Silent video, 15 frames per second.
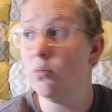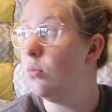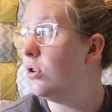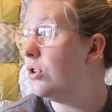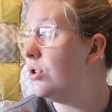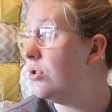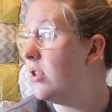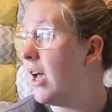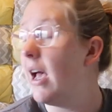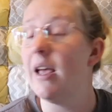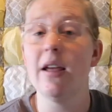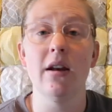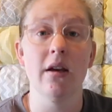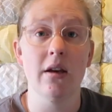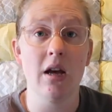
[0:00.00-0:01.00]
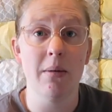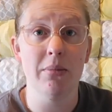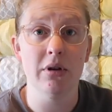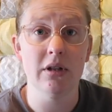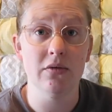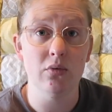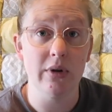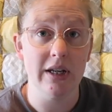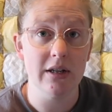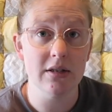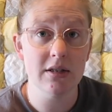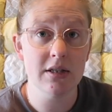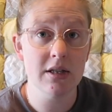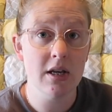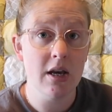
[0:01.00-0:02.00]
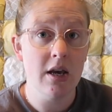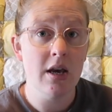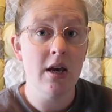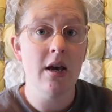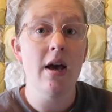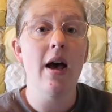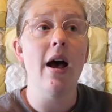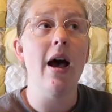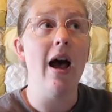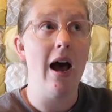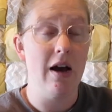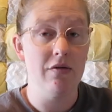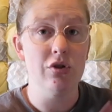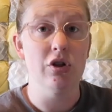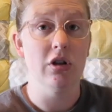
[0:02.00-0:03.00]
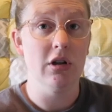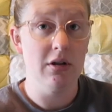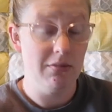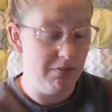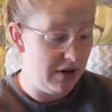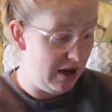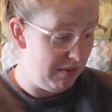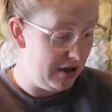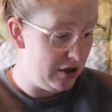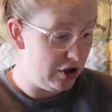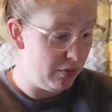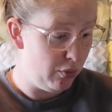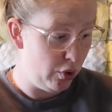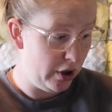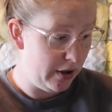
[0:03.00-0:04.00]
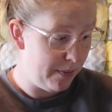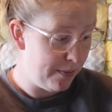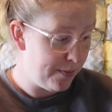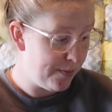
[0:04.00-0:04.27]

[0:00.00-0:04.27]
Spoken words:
we'll do that in a couple of weeks after baby is born.